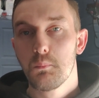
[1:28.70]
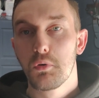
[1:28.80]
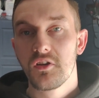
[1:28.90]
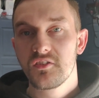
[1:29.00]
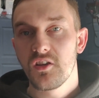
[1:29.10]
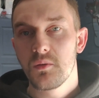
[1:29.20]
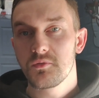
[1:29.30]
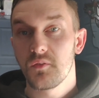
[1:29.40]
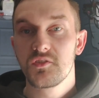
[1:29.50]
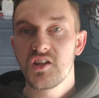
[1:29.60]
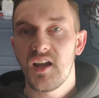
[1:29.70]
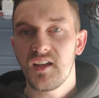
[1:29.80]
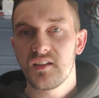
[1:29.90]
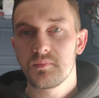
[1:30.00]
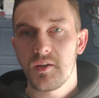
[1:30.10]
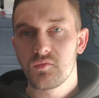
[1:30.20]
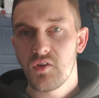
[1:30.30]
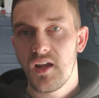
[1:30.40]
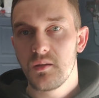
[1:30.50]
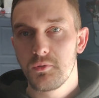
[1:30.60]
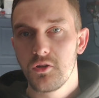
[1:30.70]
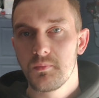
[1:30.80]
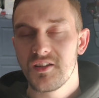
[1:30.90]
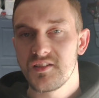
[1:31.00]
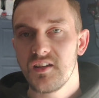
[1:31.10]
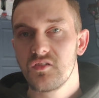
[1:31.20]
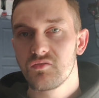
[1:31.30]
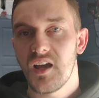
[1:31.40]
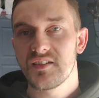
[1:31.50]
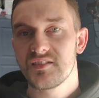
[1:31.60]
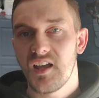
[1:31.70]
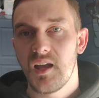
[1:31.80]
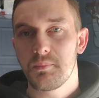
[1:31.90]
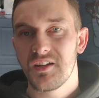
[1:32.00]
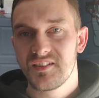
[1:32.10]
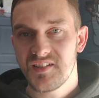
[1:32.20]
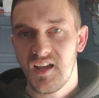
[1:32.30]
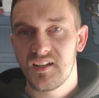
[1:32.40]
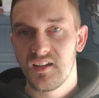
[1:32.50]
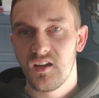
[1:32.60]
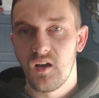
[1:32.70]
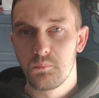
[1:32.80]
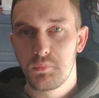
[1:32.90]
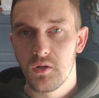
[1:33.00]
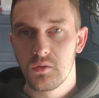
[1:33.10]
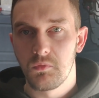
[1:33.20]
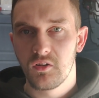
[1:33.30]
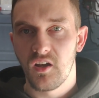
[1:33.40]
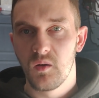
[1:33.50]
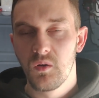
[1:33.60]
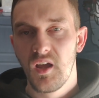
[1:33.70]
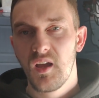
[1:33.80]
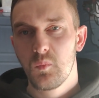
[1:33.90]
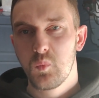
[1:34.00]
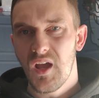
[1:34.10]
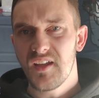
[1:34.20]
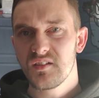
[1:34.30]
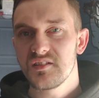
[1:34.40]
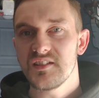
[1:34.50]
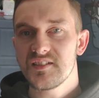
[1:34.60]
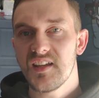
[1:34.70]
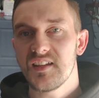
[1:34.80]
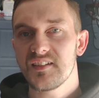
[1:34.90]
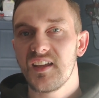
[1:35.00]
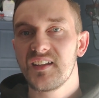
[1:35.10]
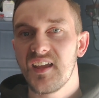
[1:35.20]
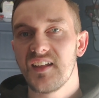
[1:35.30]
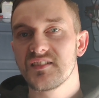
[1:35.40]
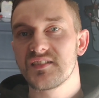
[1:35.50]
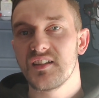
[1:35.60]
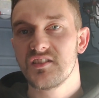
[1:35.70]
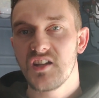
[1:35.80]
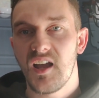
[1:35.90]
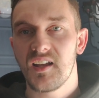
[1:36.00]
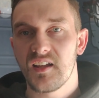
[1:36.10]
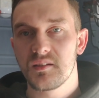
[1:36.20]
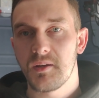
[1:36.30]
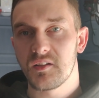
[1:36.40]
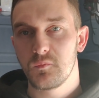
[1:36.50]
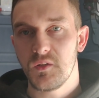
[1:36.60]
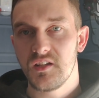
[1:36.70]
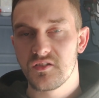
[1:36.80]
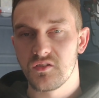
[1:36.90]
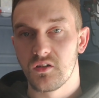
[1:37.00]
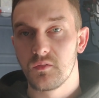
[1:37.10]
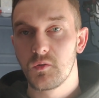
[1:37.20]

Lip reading: But in terms of Gigantamax Rillaboom as a grass type attacker on Pokemon Go, where does it sit against Gigantamax Venusaur?